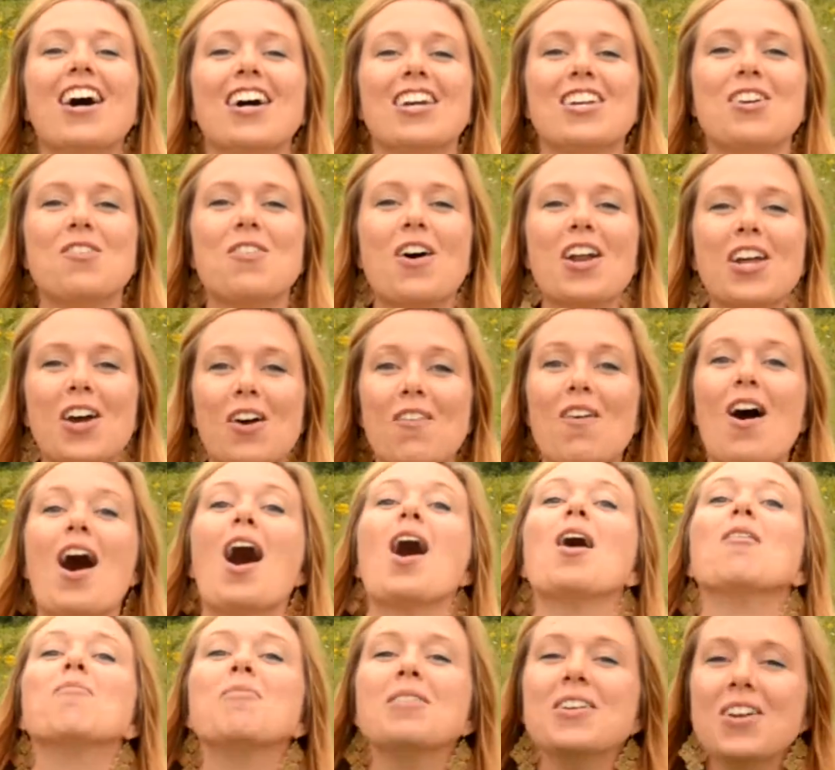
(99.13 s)
You want to go
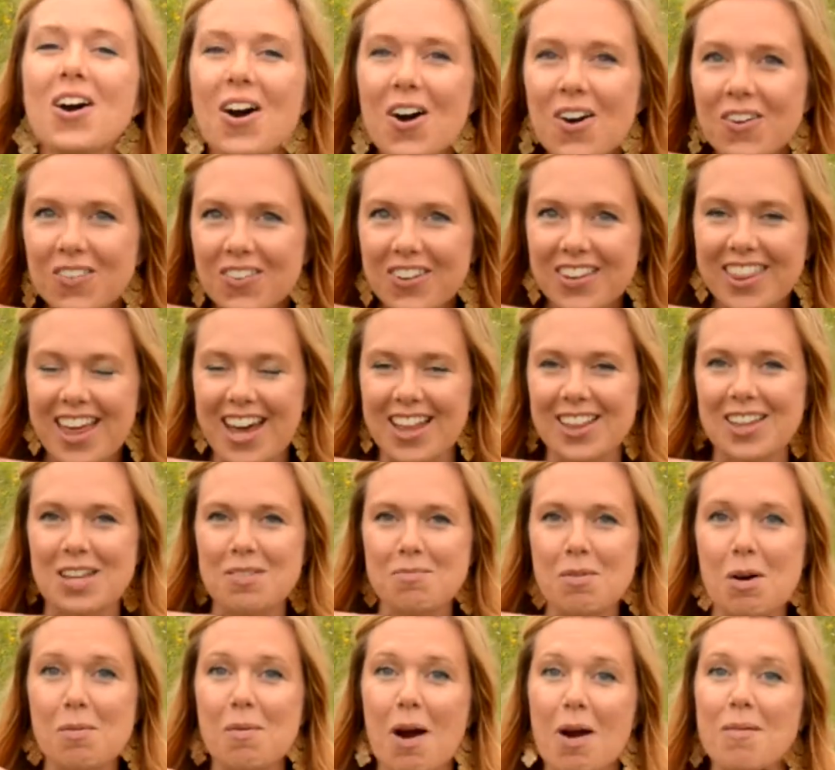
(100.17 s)
up and over that
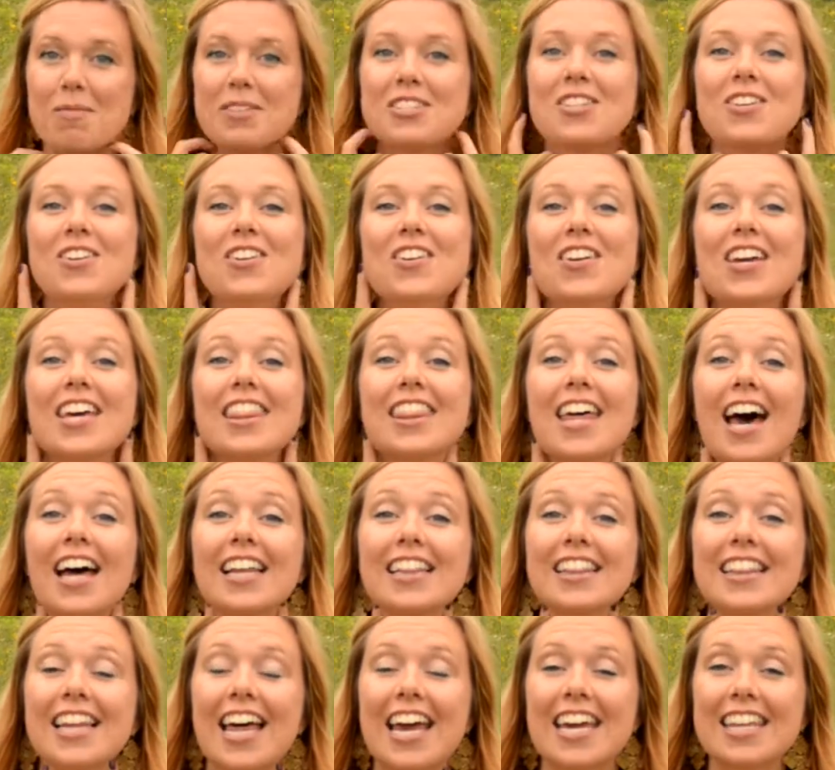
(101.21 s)
limbo bar so you get
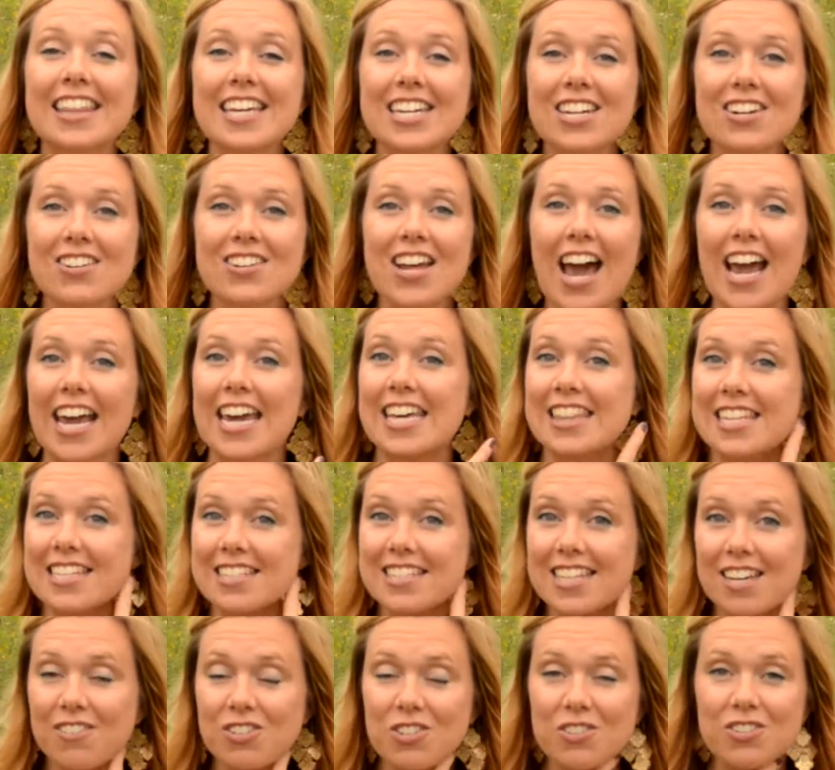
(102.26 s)
that length in your neck, and this
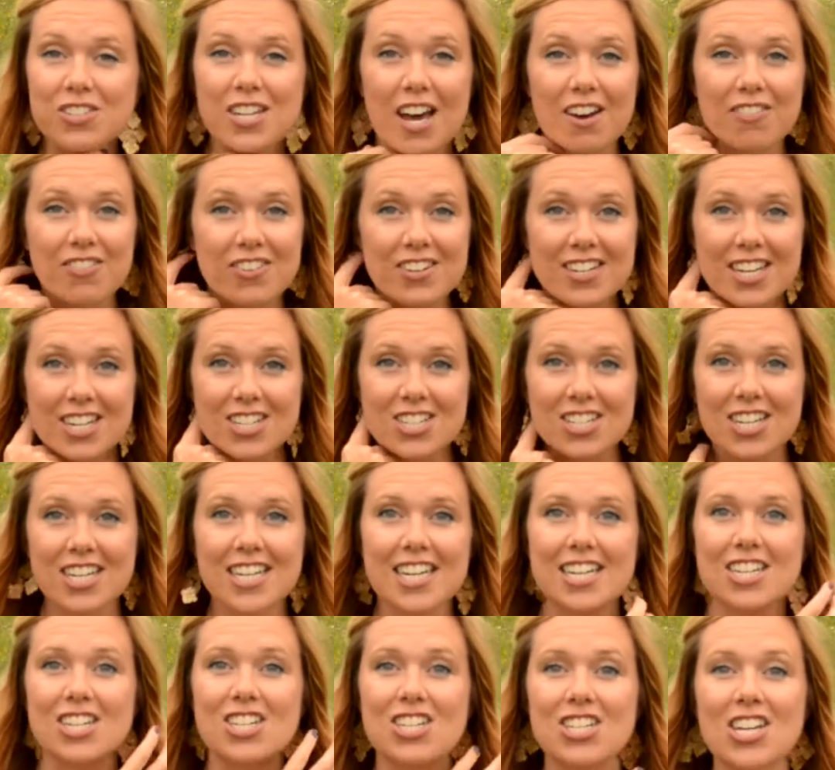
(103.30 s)
gives you definition
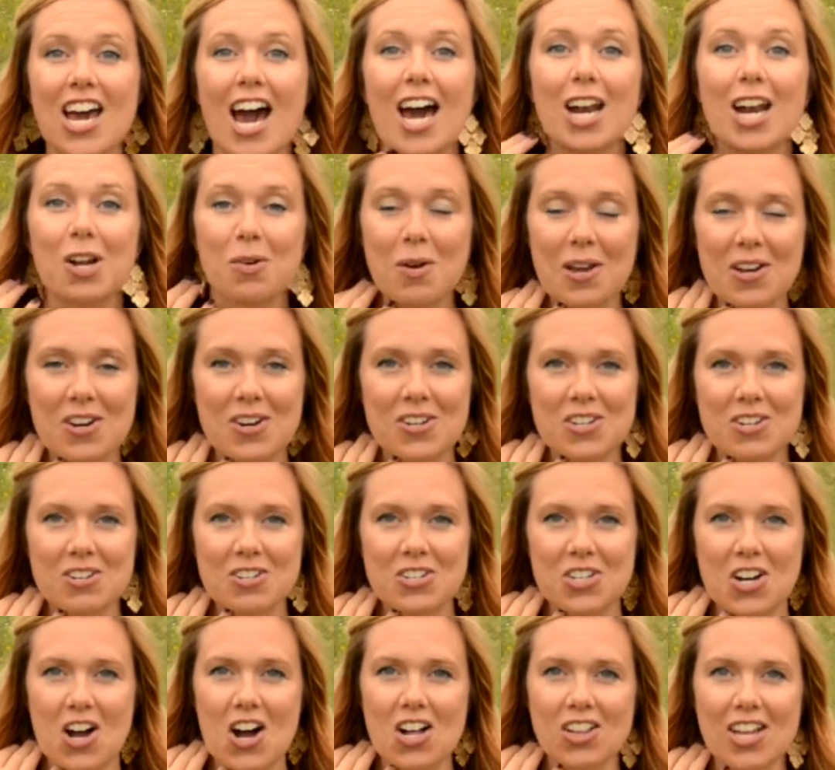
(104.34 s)
and shadowing on your
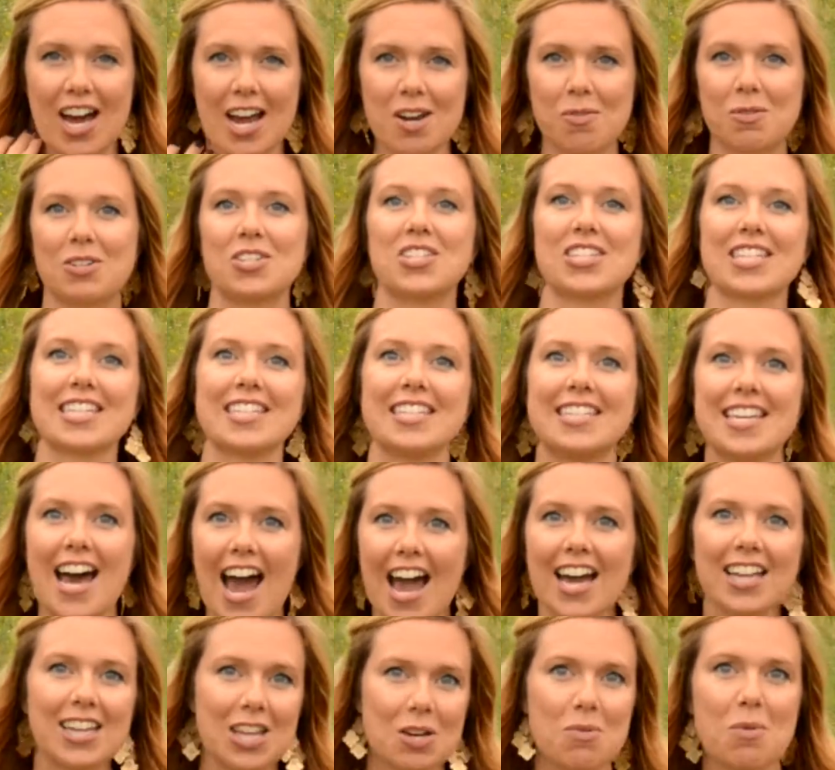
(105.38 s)
jawline, which is
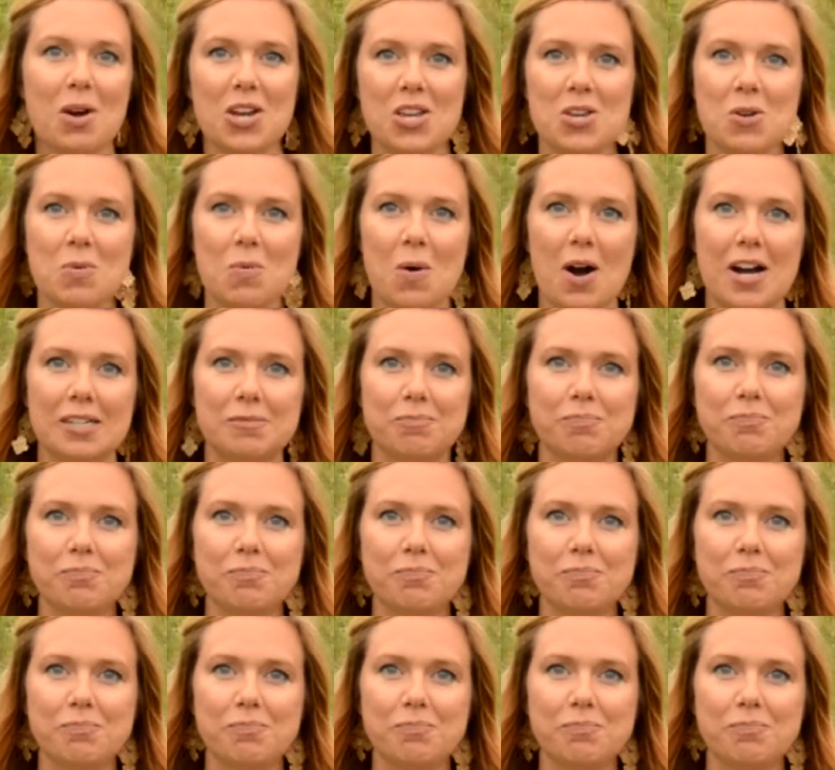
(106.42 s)
exactly what you want.